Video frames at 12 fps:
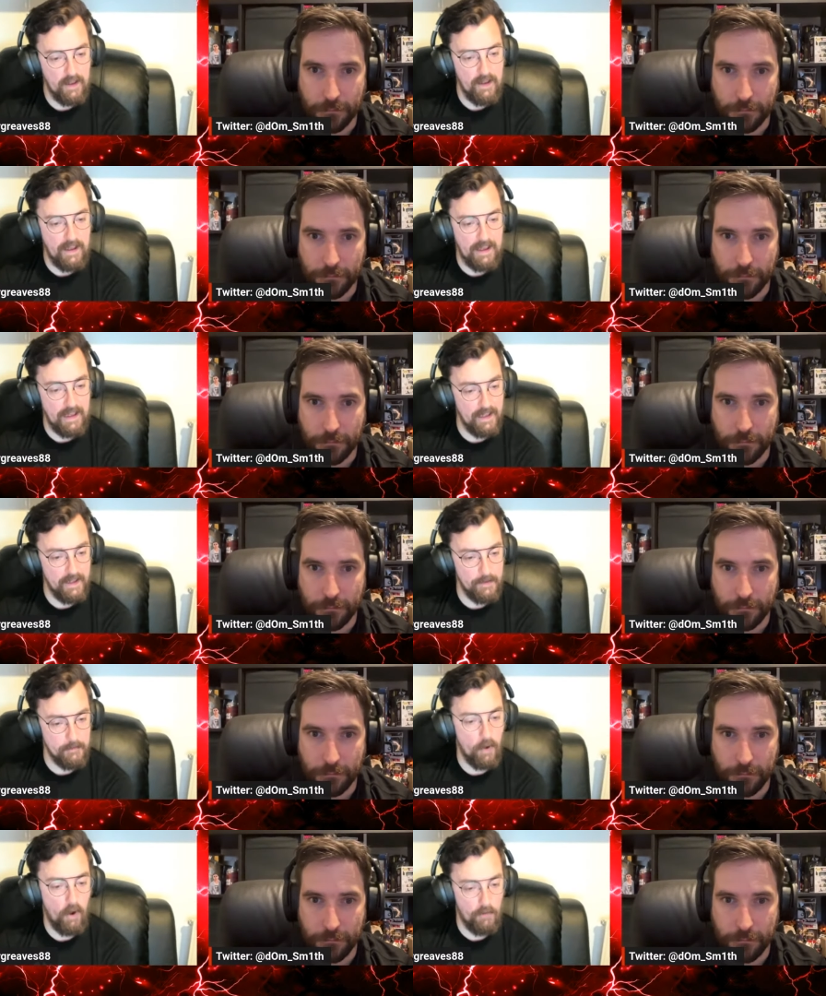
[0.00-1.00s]

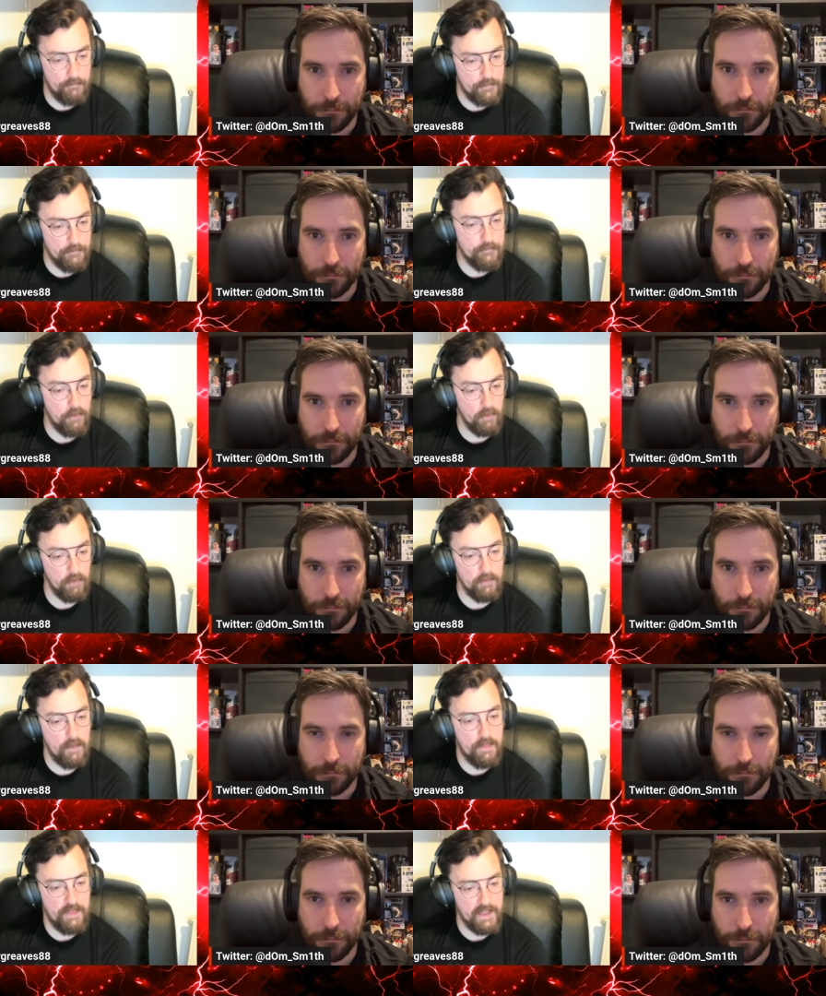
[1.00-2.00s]
Speaker 1: um, of the full
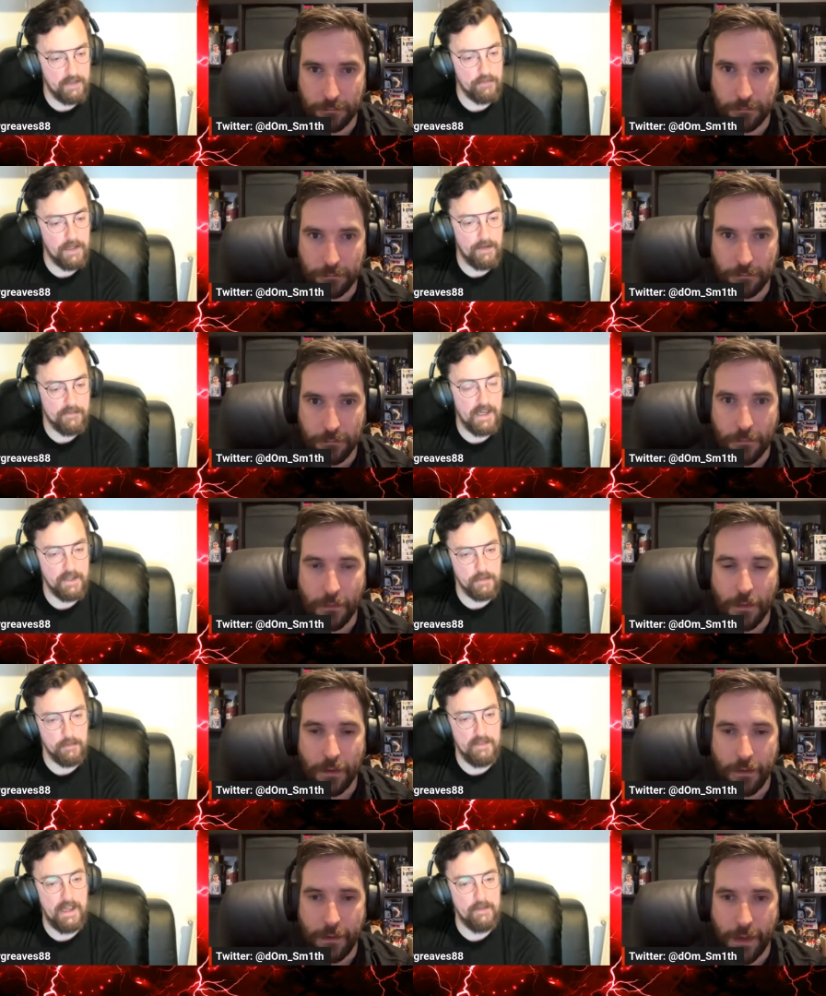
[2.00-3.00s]
thing. So I've tagged you
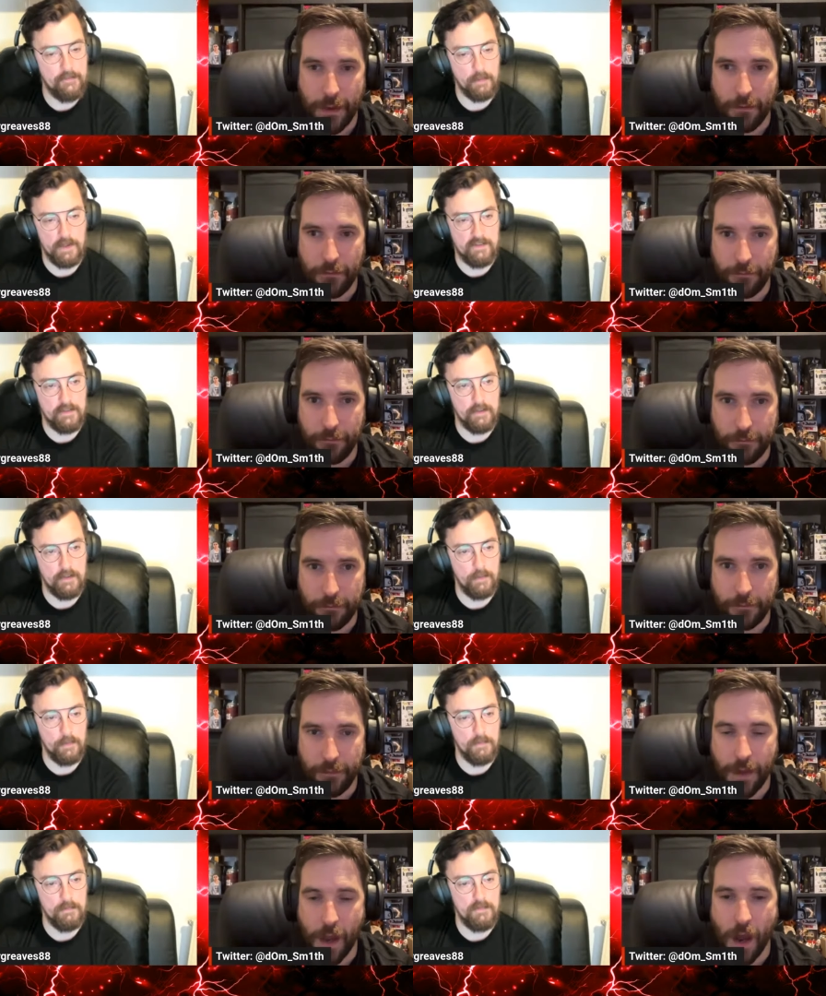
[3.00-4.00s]
in that yeah. if you wanted to.
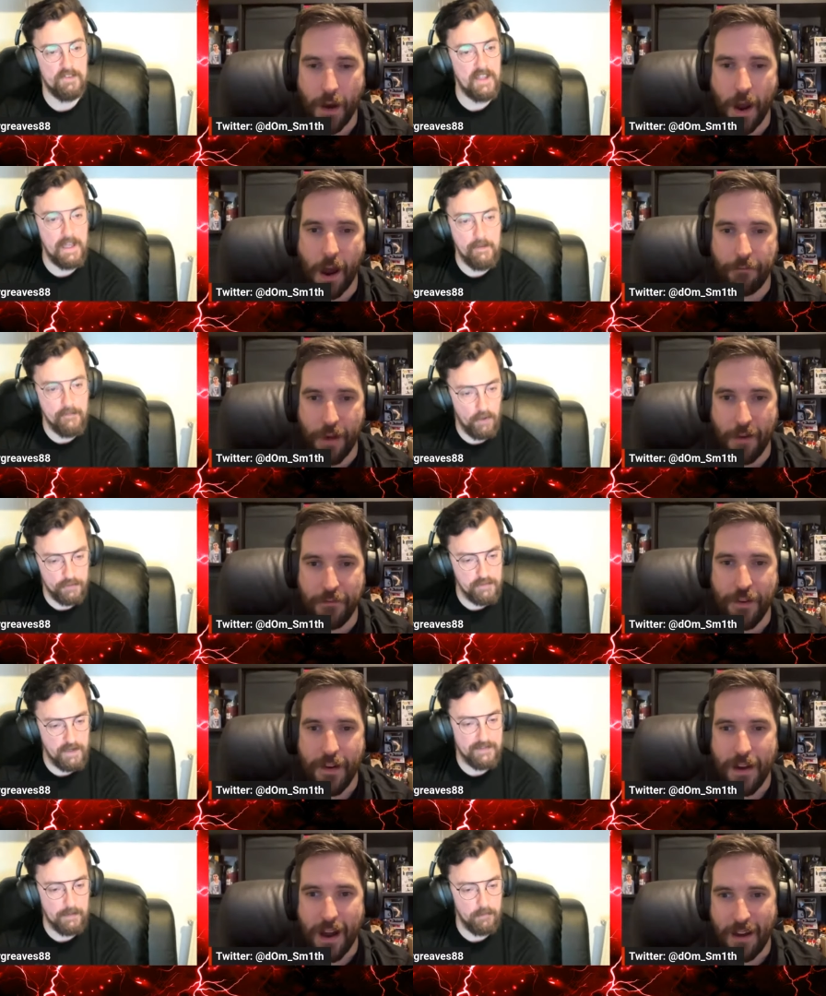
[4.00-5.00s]
Yeah, no, I've, I've,
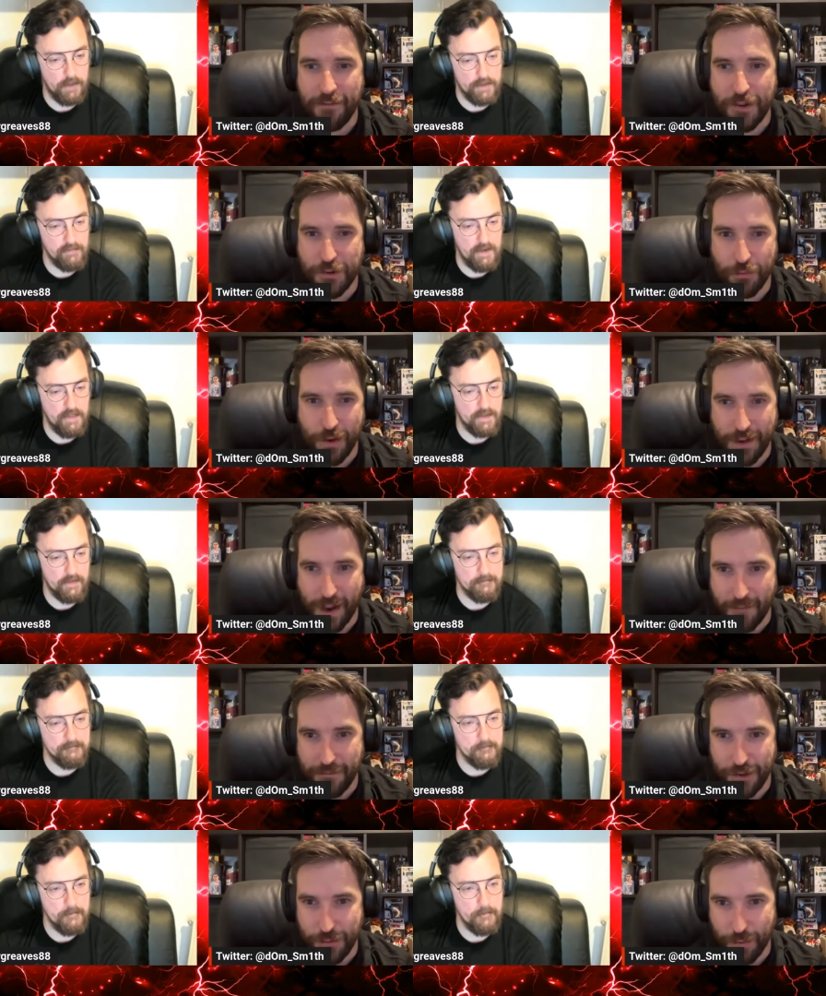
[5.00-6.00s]
I've just re-
Speaker 2: I've
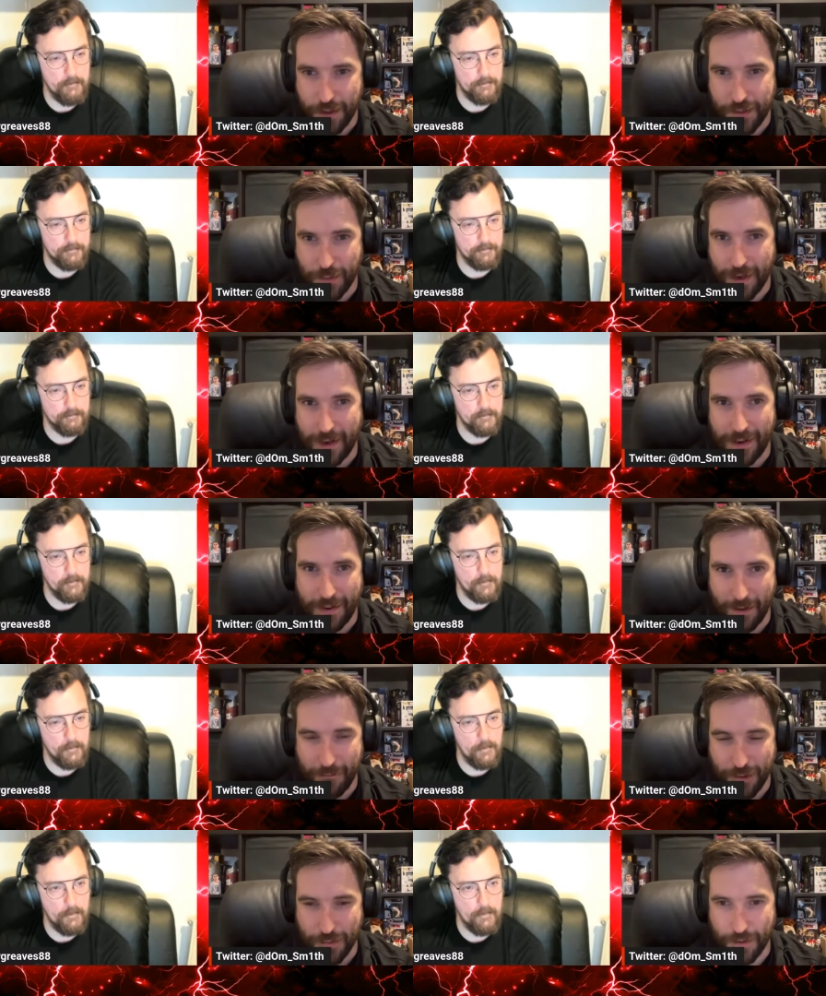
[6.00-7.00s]
just retweeted I've
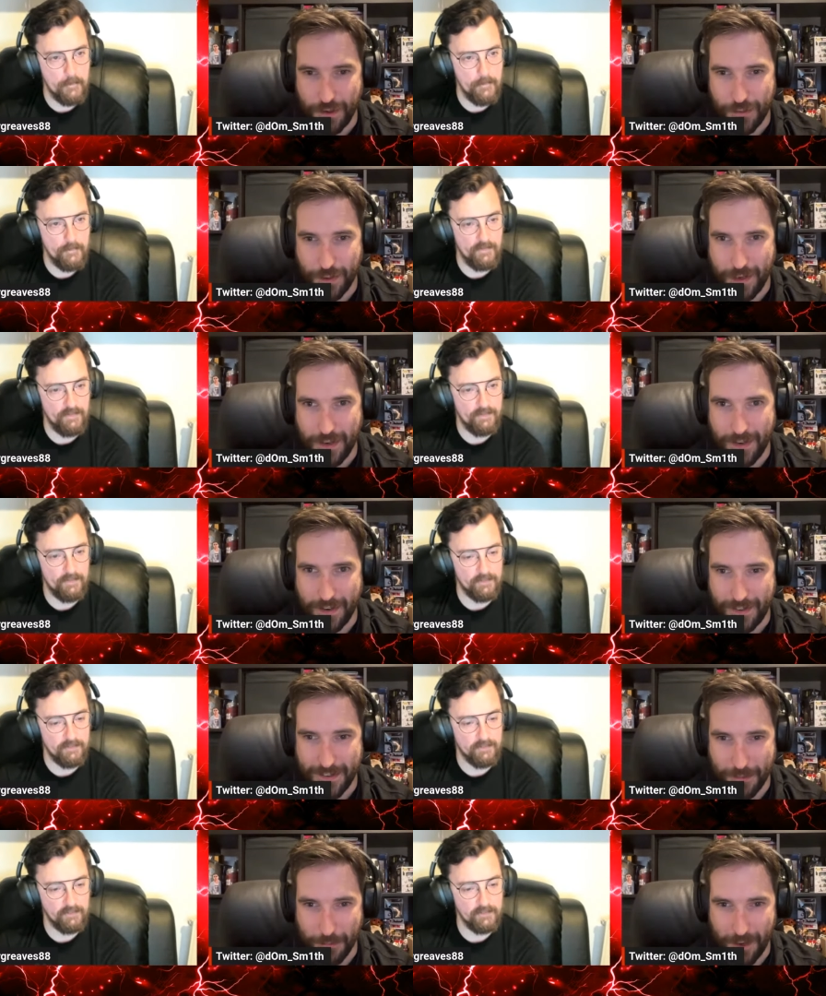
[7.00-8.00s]
just retweeted it because
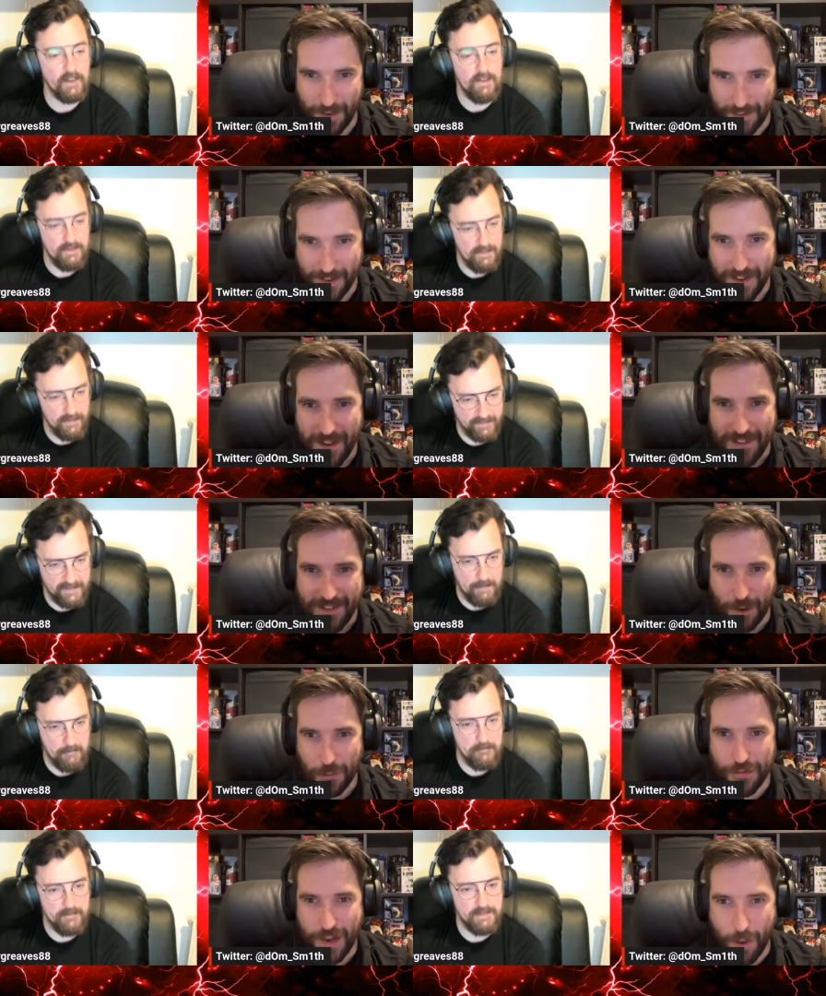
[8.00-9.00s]
I'm like yeah. that
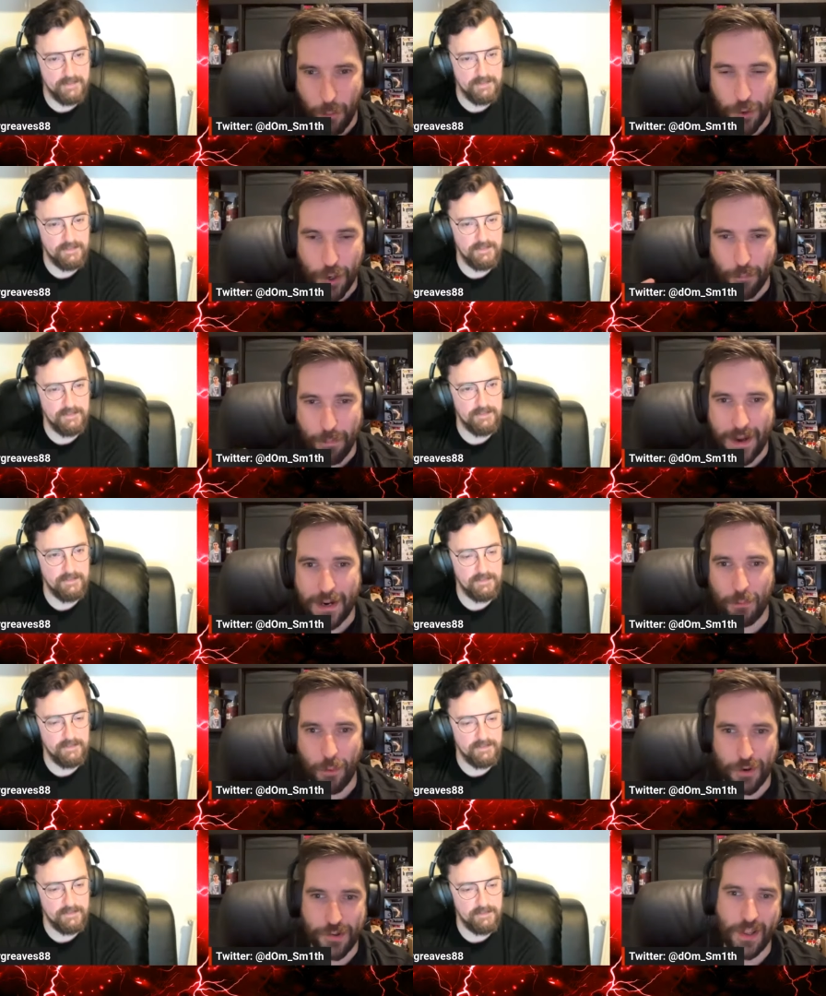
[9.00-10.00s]
was I want to go back and
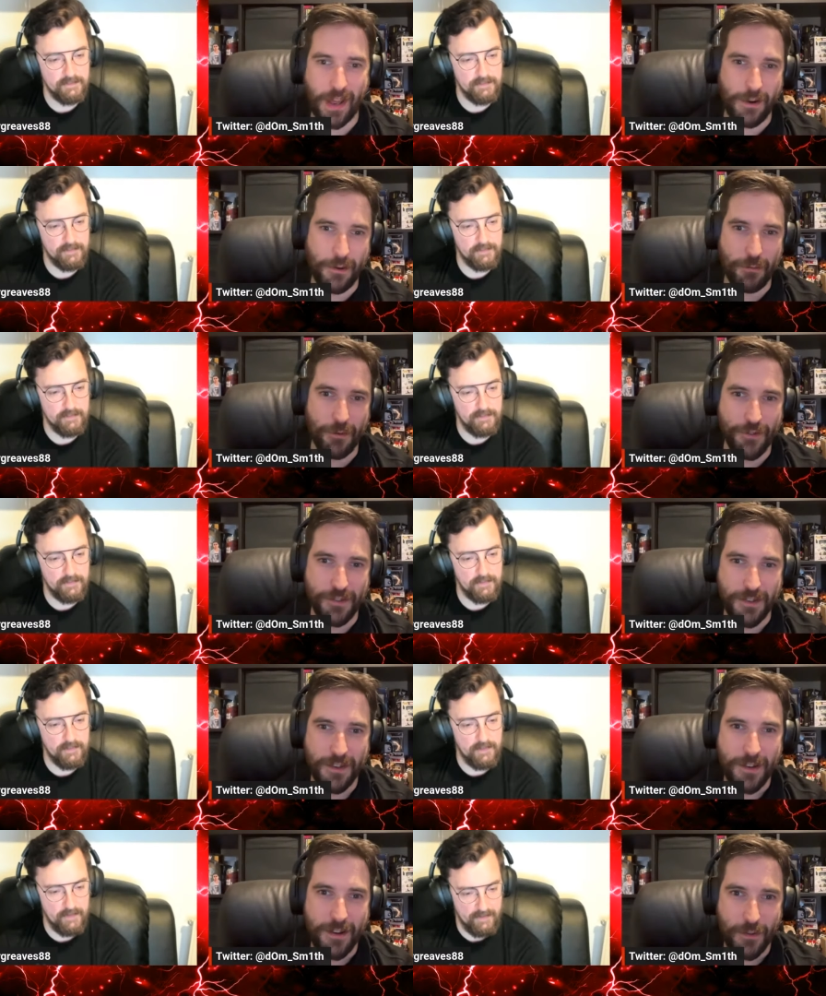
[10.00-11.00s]
watch that. It was
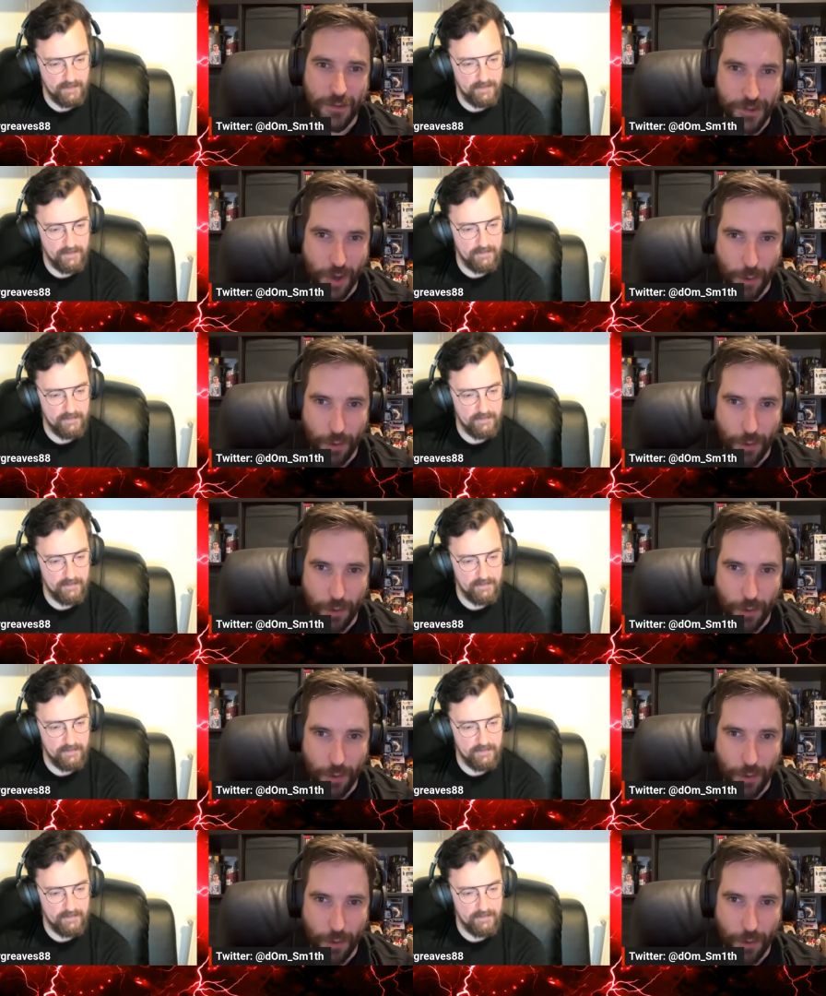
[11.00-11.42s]
so